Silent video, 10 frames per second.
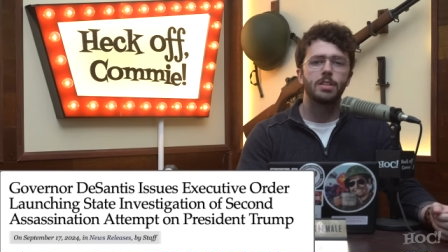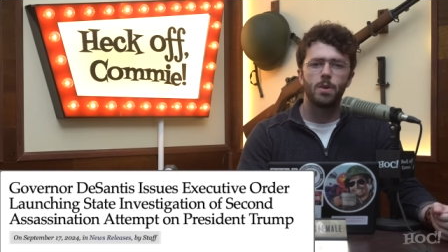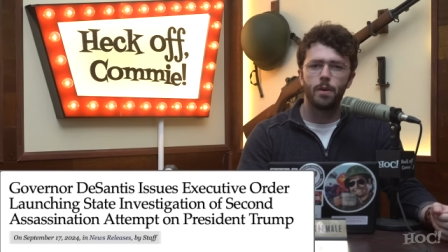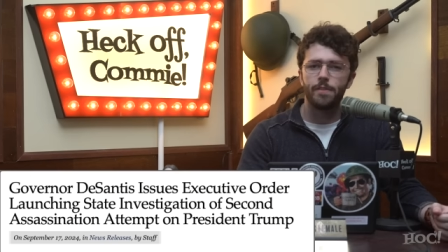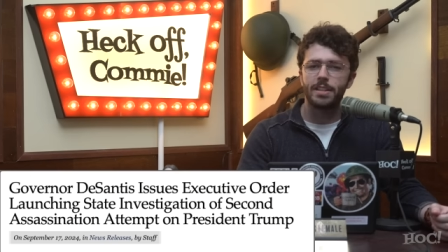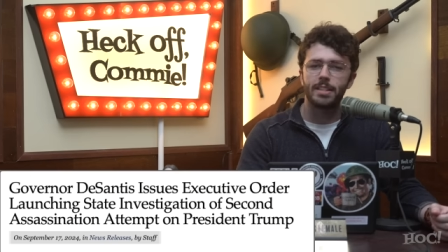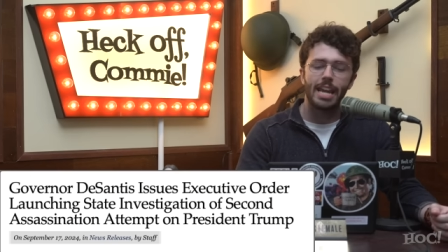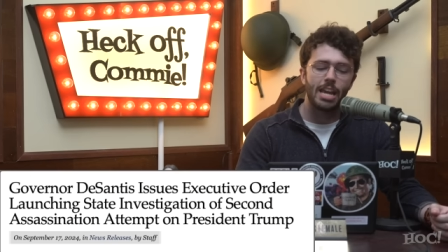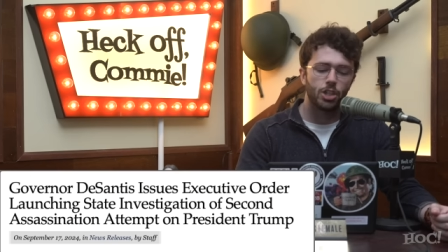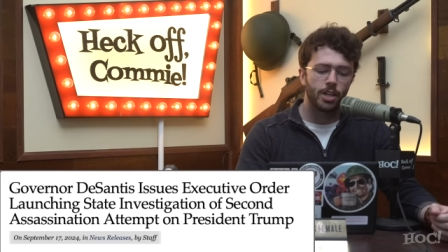its own
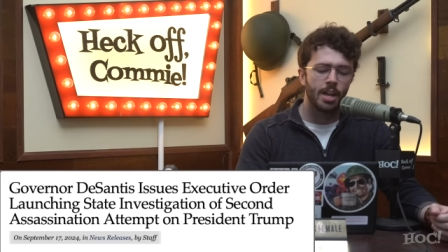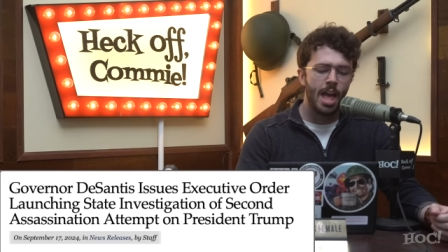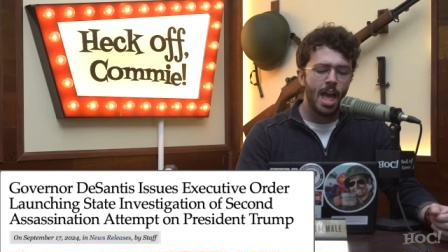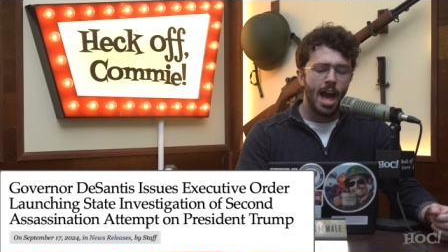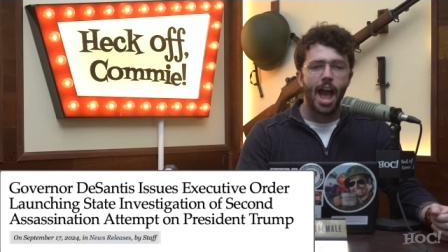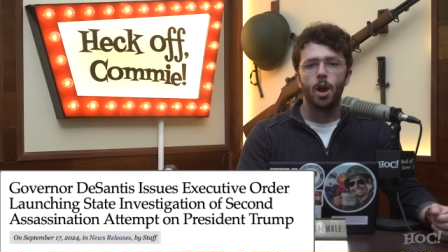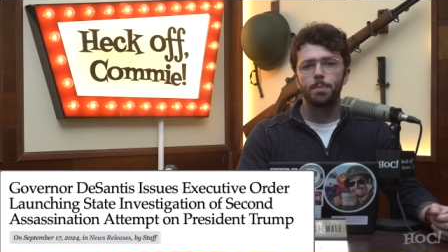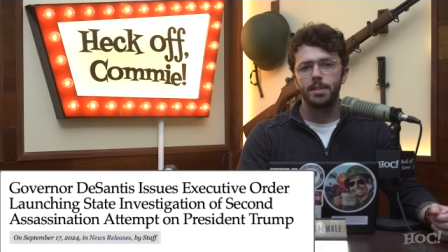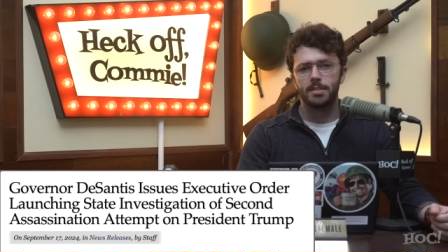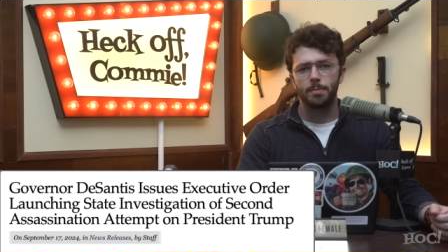investigation. I
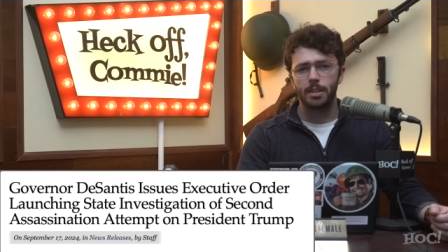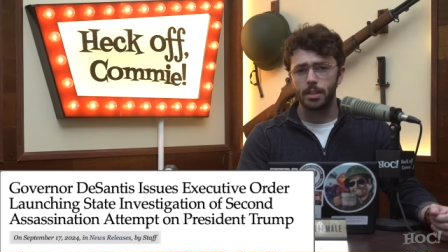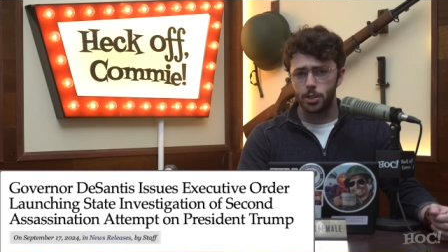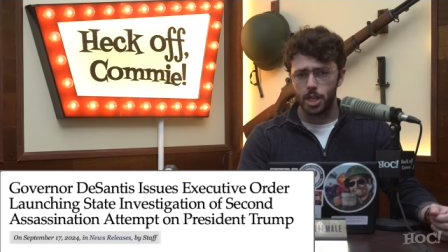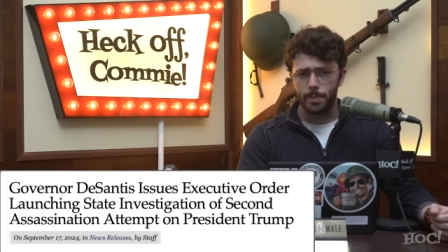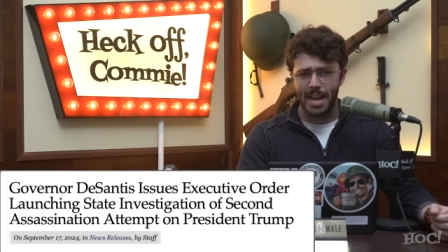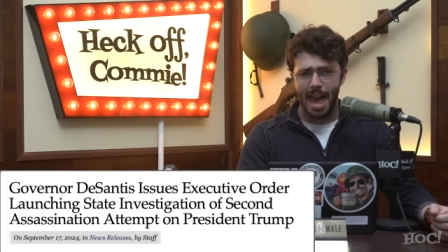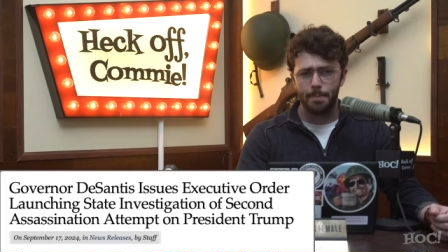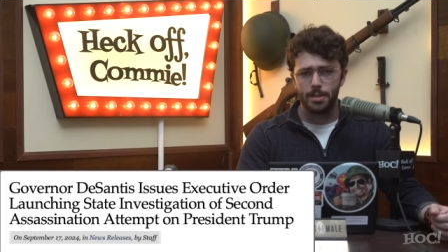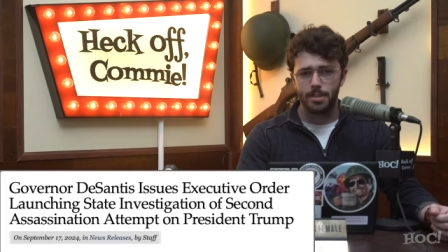hope that something legitimate
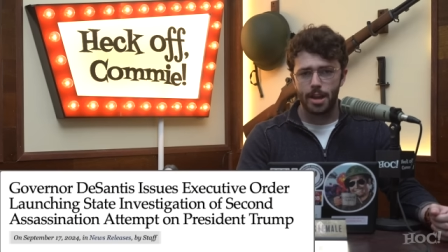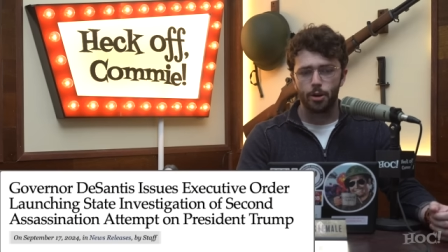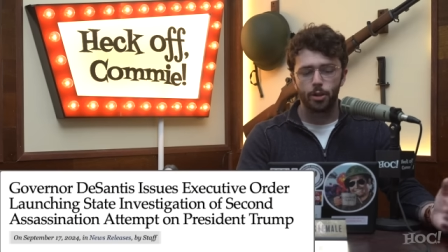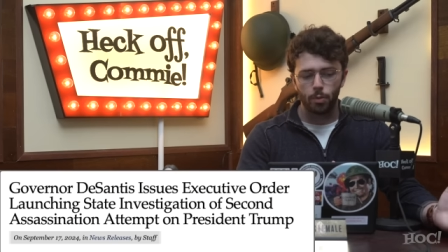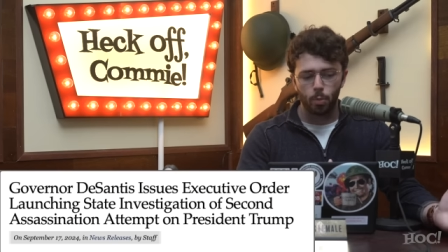happens there. Good